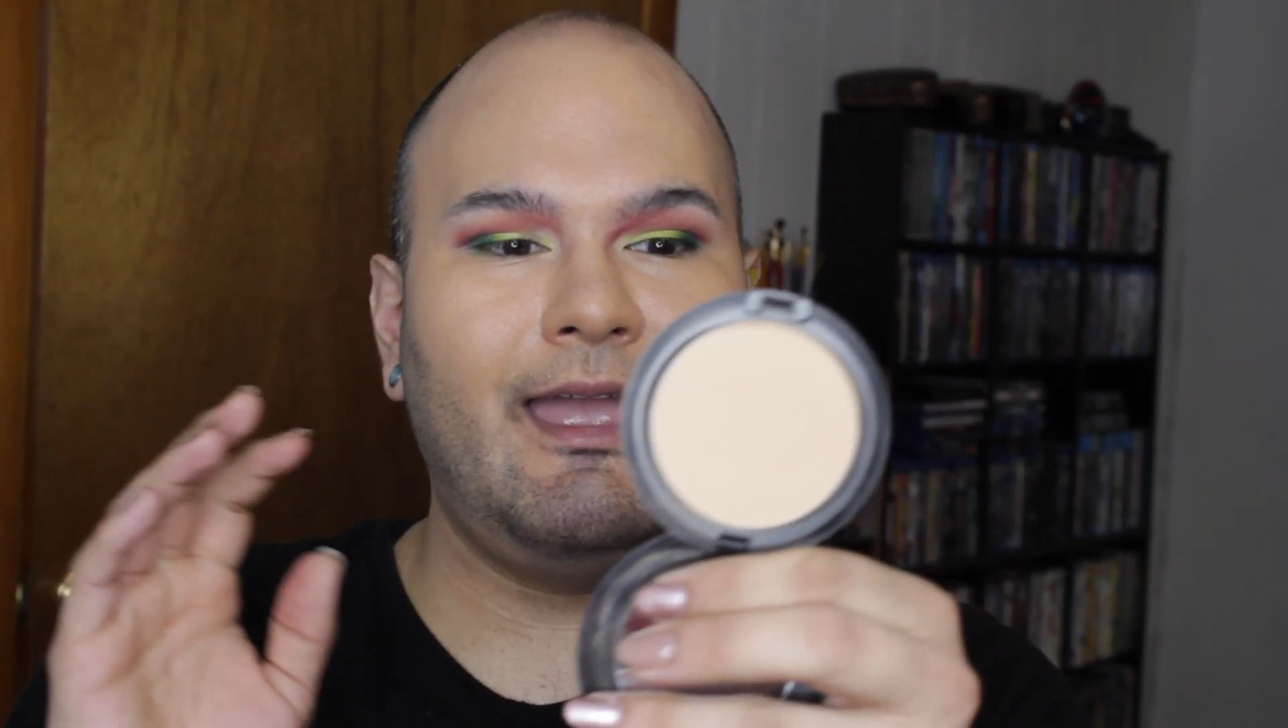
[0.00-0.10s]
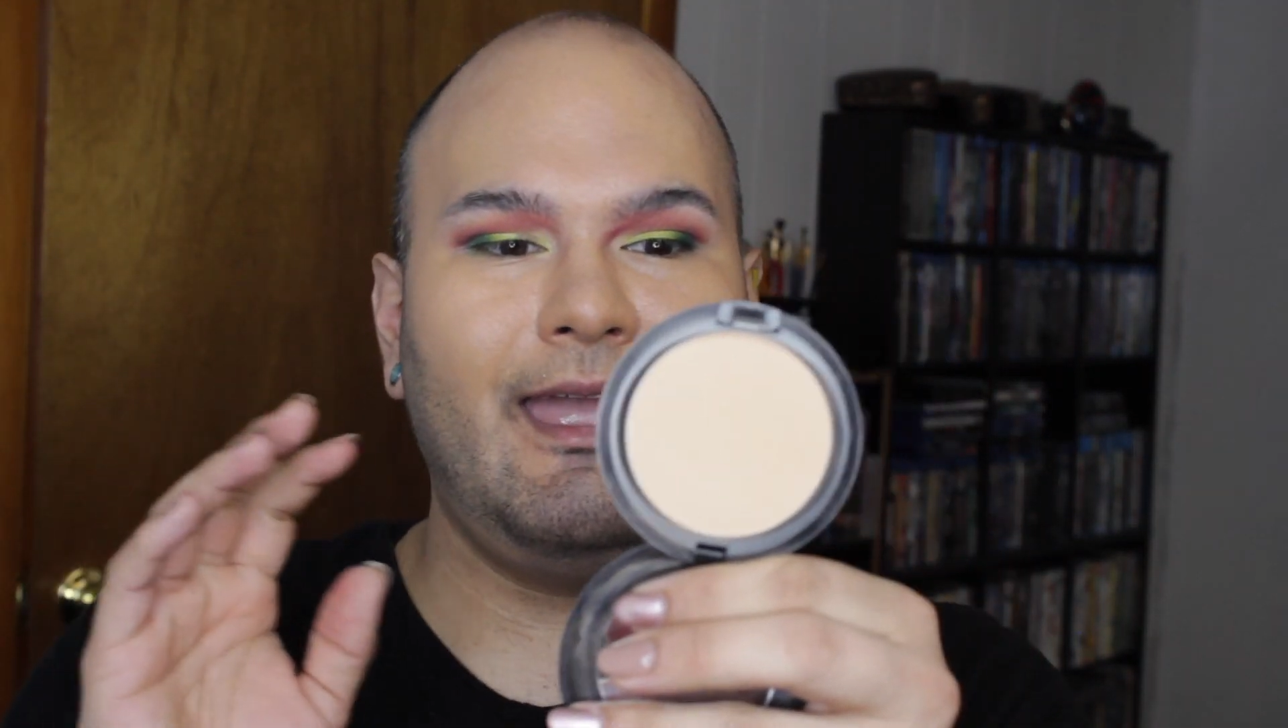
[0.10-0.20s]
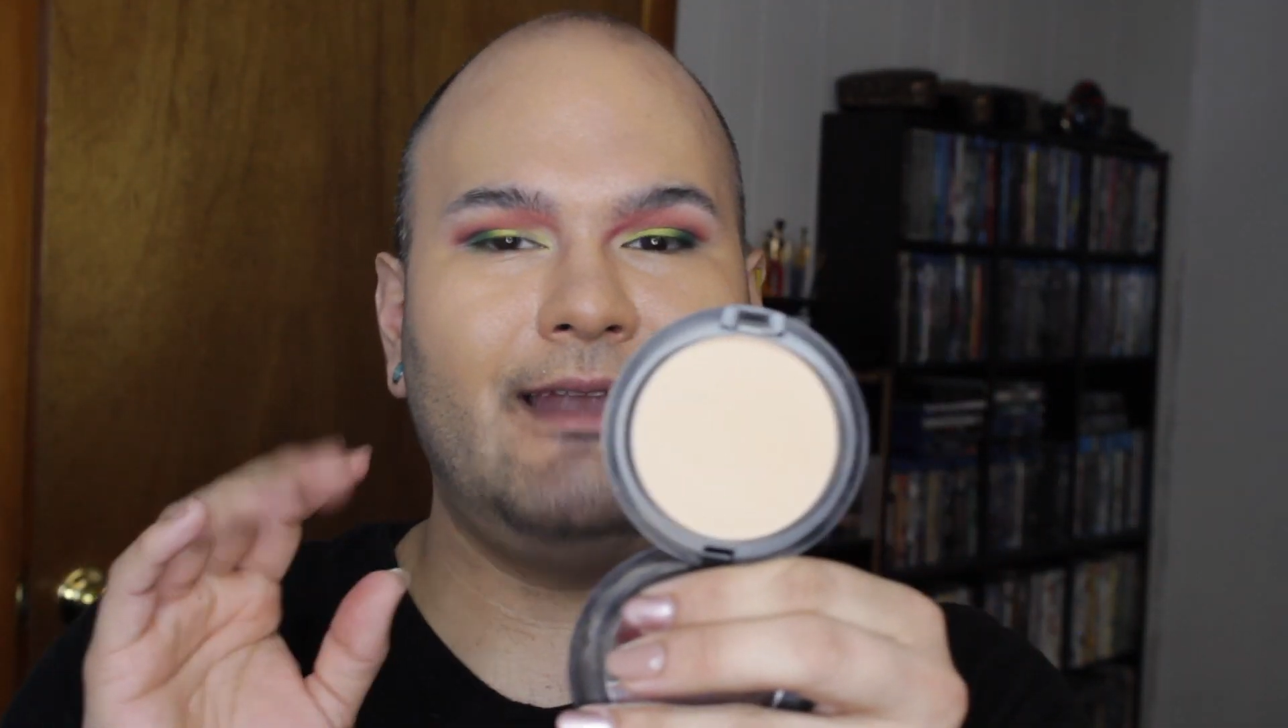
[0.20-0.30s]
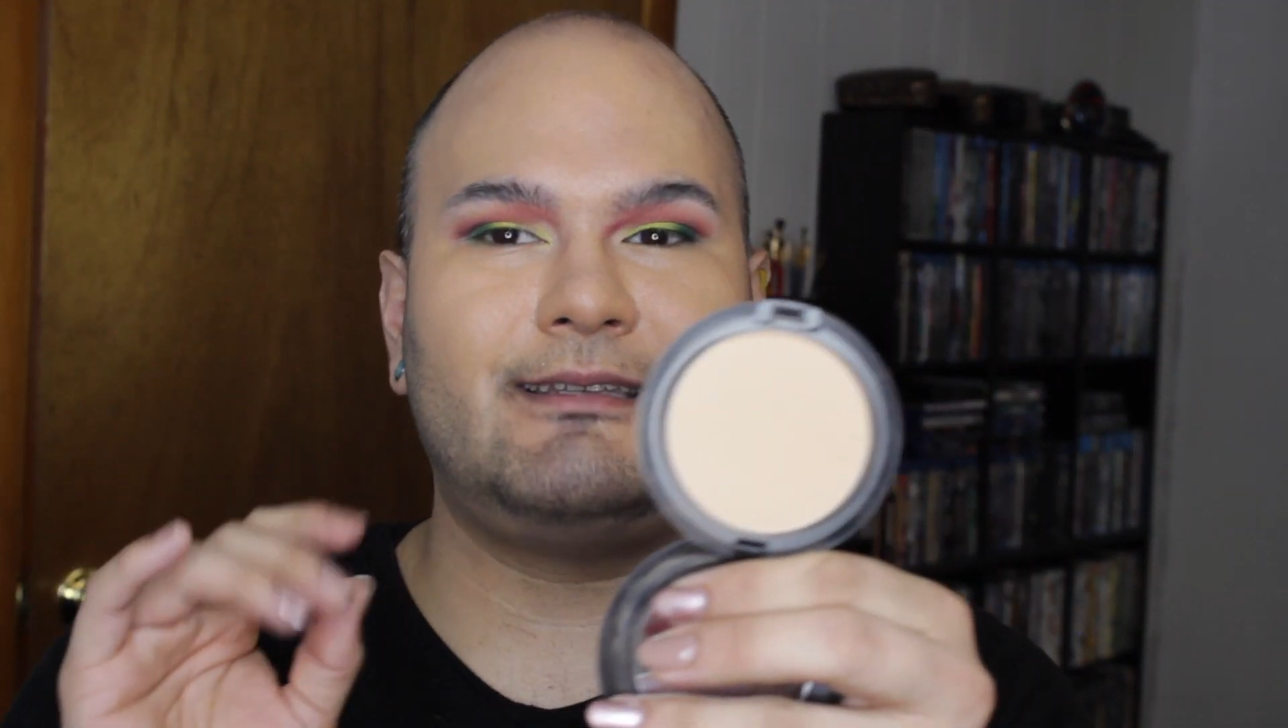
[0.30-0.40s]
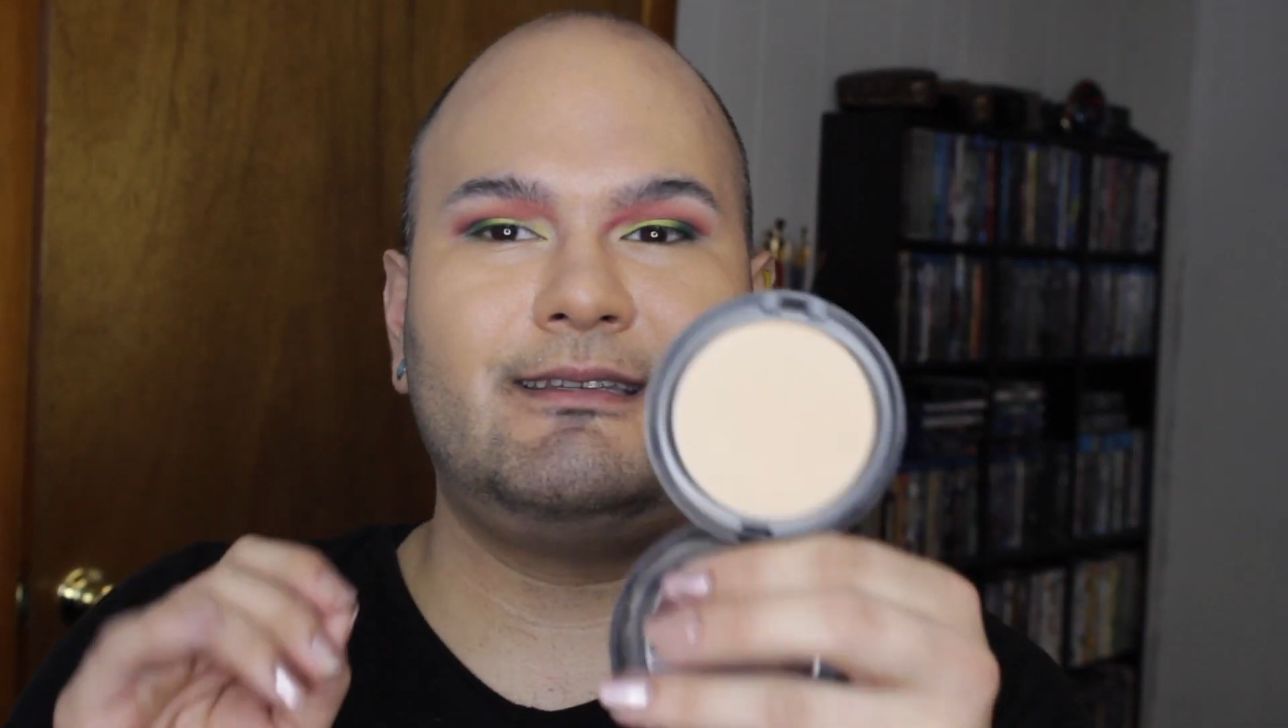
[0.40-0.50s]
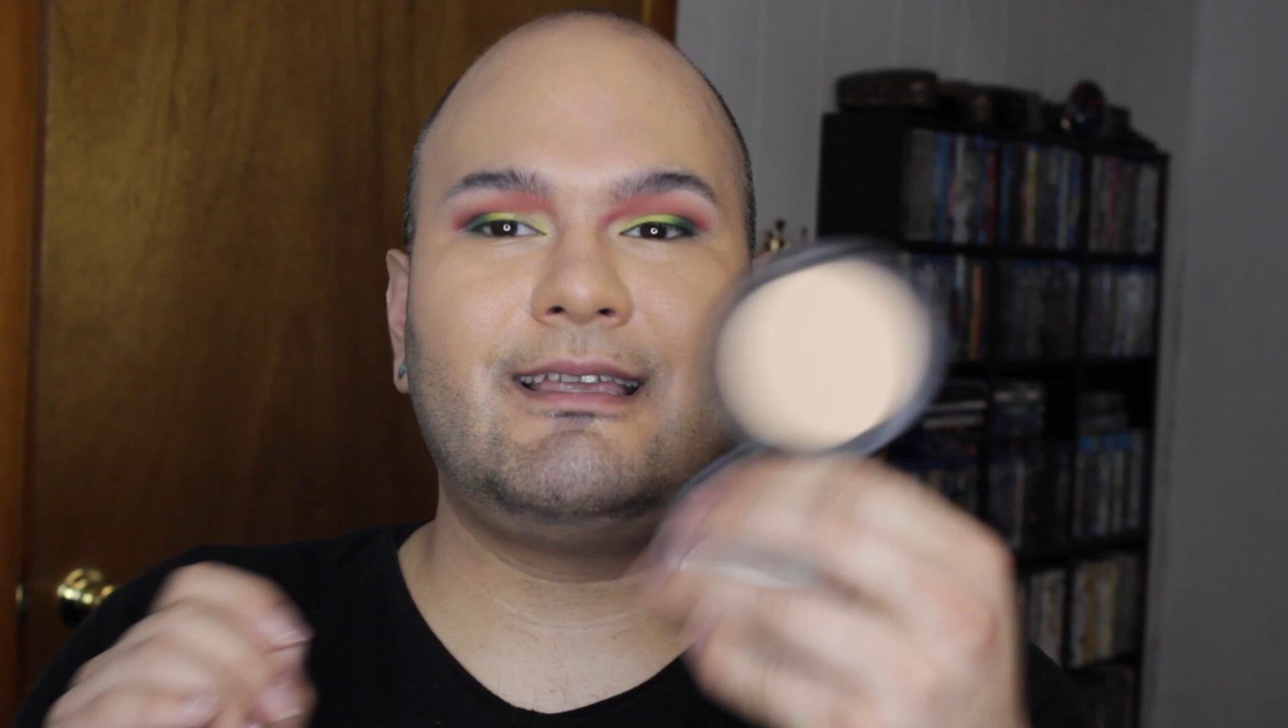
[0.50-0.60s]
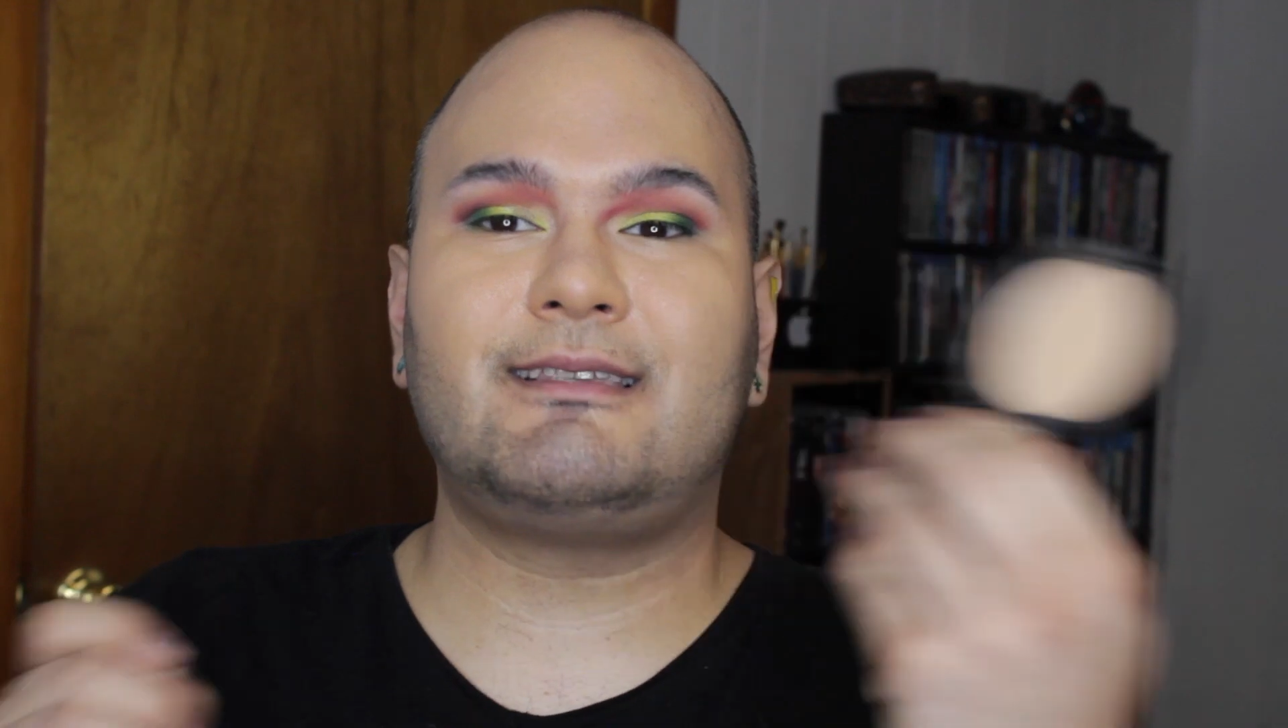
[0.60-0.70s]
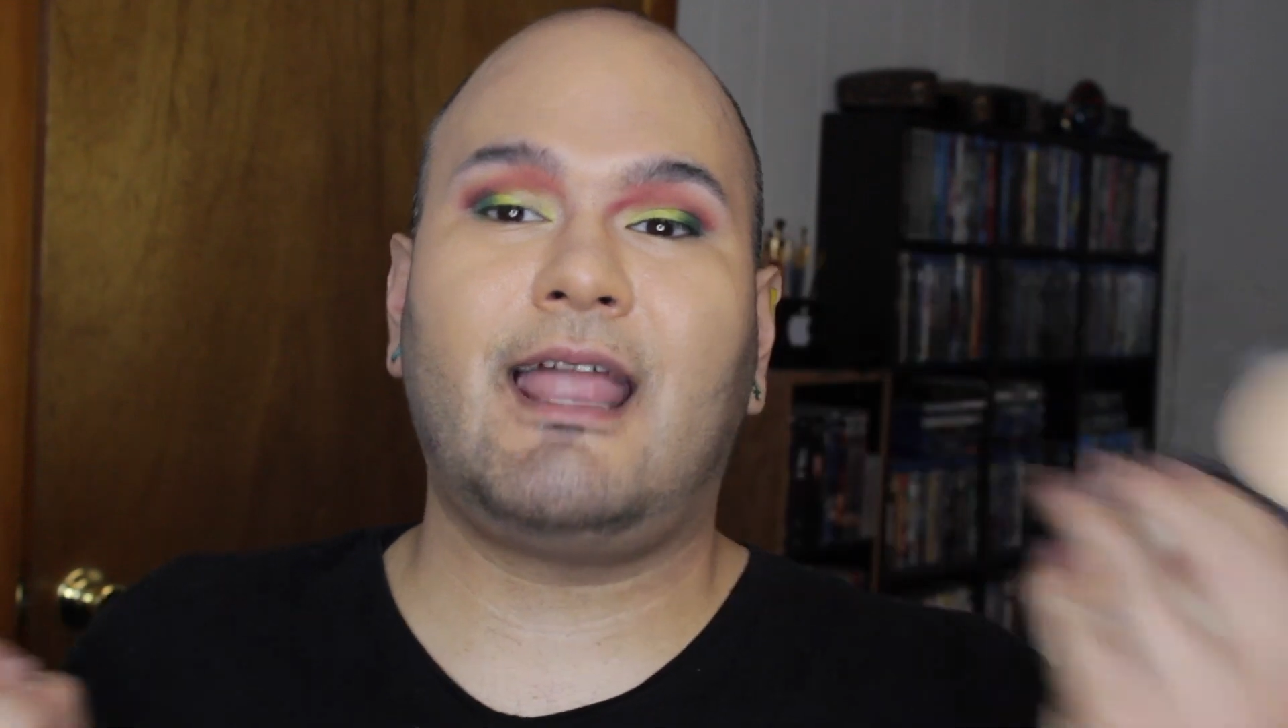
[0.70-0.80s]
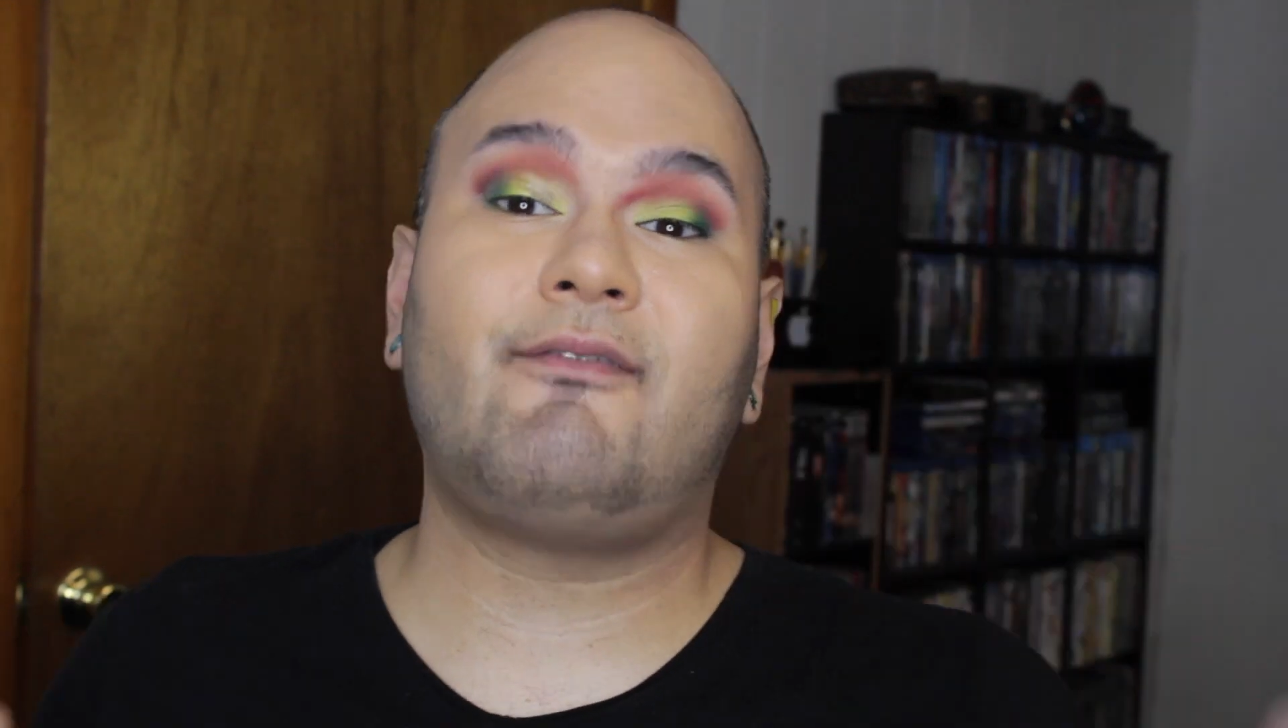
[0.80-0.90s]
It doesn't